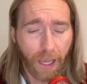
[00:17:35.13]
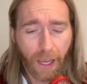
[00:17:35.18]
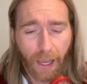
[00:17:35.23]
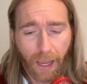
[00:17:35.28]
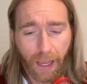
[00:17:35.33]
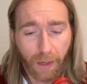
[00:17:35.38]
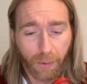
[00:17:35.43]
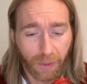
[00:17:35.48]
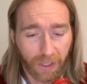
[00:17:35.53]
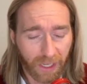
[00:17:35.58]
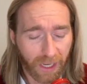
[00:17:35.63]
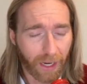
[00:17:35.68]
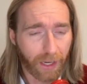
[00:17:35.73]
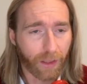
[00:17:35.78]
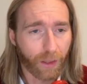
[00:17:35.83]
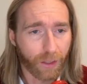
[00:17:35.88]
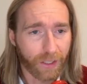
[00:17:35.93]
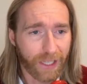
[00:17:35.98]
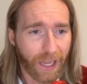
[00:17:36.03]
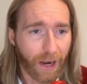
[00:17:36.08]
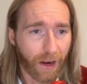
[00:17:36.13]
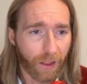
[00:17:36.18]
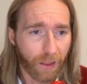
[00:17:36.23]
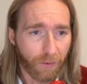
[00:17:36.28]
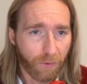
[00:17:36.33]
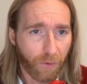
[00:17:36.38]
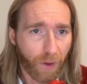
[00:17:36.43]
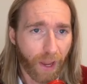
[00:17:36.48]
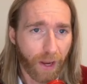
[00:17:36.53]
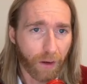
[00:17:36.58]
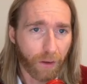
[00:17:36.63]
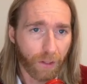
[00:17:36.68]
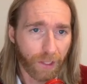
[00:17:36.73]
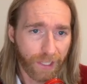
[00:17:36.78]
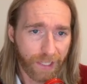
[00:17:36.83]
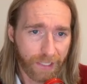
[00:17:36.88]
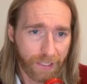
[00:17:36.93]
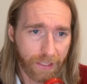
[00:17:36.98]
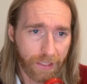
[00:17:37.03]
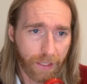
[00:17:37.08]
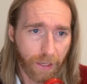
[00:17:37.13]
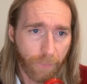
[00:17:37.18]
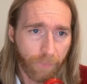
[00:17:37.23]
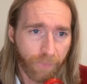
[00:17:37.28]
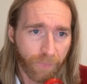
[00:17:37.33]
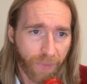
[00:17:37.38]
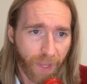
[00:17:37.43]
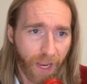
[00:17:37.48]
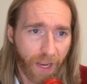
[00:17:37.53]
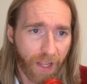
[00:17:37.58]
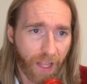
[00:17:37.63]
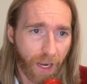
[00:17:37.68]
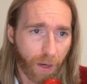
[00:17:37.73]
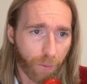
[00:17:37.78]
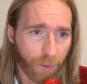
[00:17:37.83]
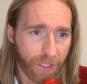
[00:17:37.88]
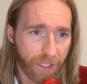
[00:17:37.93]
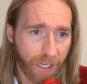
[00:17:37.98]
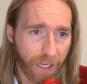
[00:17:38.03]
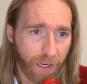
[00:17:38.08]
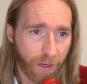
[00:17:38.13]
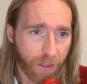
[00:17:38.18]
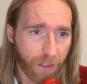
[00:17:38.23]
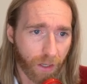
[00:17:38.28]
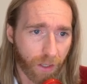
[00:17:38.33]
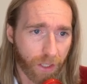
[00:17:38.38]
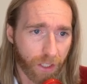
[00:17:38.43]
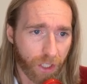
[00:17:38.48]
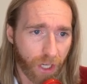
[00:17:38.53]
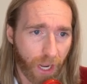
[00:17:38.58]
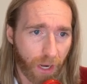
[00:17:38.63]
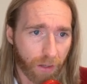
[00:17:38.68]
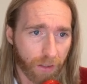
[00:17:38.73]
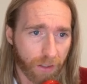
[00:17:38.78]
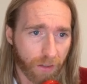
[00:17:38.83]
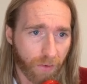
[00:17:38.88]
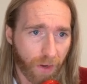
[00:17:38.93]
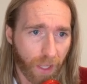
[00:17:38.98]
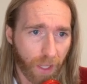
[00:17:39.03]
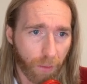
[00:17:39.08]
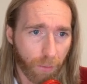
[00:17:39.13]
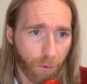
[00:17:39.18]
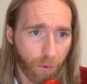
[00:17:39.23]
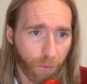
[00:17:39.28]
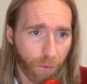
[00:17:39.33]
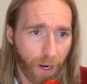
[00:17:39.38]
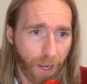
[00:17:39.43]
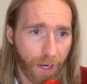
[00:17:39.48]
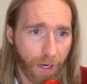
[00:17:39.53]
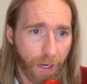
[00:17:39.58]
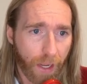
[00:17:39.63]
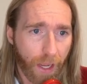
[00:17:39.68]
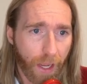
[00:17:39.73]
And it would kick those out of the final list. And then it would say, here's all the channels available, right?